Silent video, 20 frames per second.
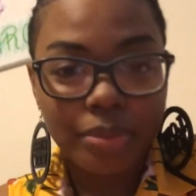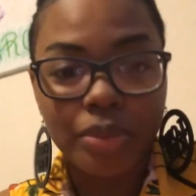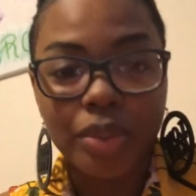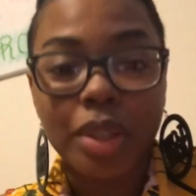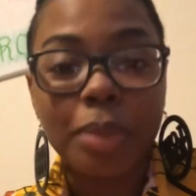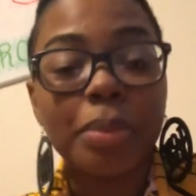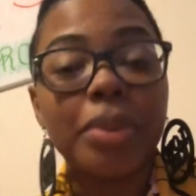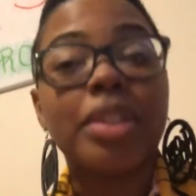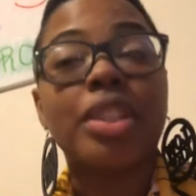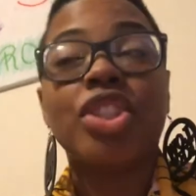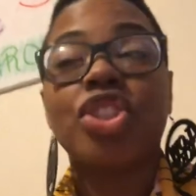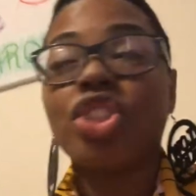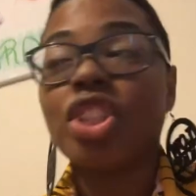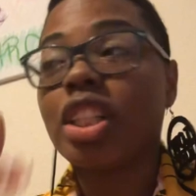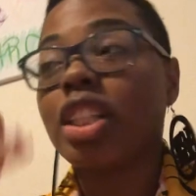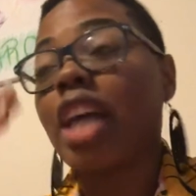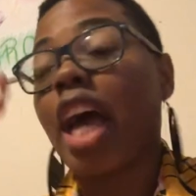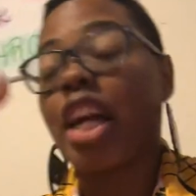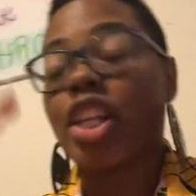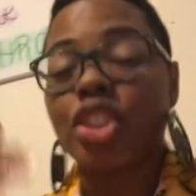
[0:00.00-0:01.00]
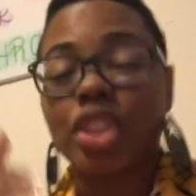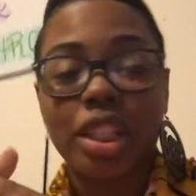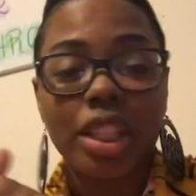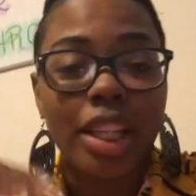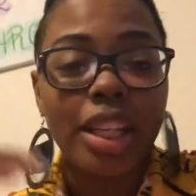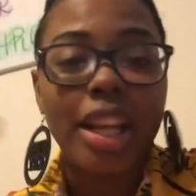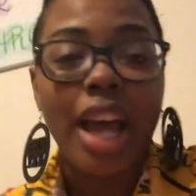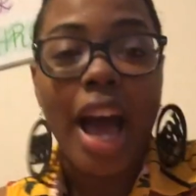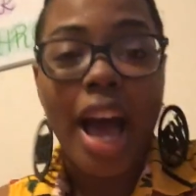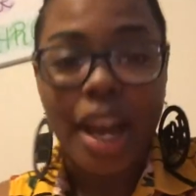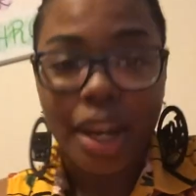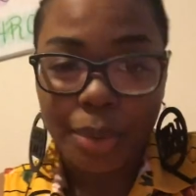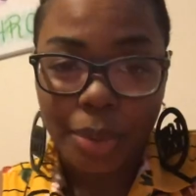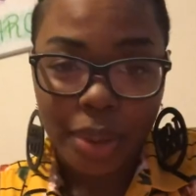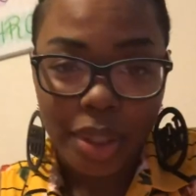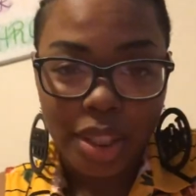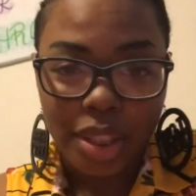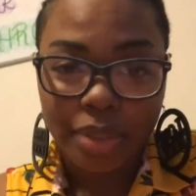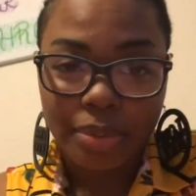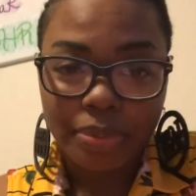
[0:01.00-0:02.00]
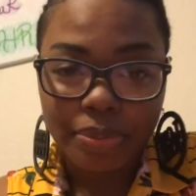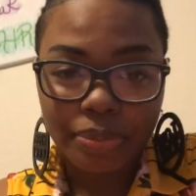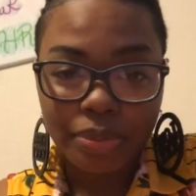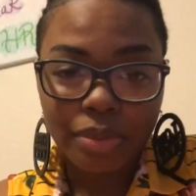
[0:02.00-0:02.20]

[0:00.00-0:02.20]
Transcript: The position is actually in Iowa.